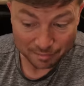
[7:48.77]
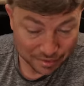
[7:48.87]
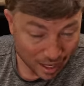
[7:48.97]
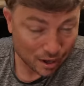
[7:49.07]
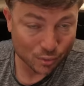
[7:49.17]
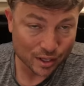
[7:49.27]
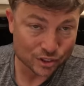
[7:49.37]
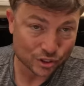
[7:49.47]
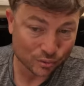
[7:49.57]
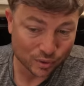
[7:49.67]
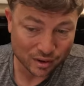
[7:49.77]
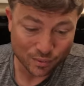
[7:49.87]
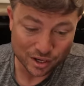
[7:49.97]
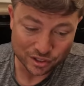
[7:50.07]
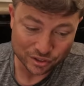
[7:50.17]
I'm not quite sure what I
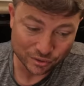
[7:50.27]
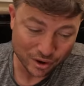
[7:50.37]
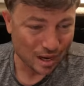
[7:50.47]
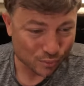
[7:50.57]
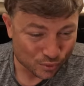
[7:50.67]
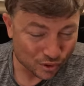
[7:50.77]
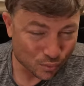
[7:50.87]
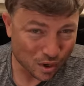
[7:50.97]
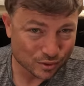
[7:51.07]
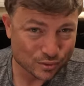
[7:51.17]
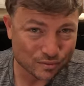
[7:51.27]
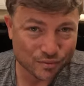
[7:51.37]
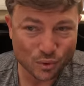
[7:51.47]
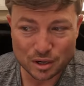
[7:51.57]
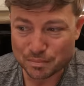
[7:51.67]
wanna do. I really want to
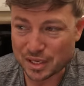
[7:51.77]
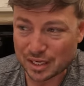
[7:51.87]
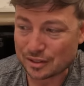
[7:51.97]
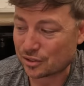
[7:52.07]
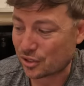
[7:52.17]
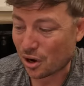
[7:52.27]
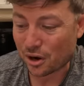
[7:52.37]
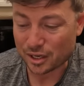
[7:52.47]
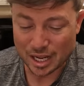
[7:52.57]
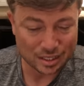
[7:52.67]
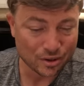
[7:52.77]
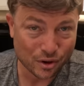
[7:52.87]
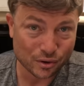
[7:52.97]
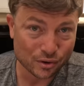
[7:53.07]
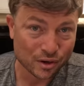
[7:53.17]
avoid being in this yard any
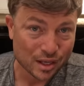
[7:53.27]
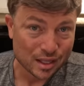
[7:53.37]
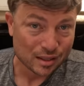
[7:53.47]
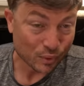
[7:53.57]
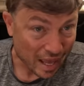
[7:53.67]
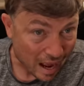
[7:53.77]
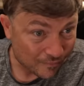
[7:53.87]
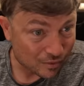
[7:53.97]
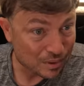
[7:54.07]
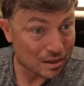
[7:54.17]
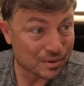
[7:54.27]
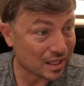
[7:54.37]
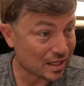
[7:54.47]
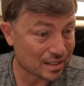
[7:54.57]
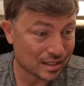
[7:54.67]
longer than we have to be
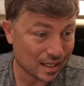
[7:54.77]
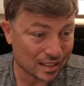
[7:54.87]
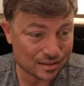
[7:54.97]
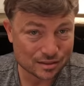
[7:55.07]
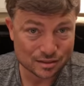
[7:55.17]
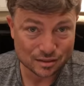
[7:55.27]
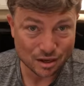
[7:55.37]
because it's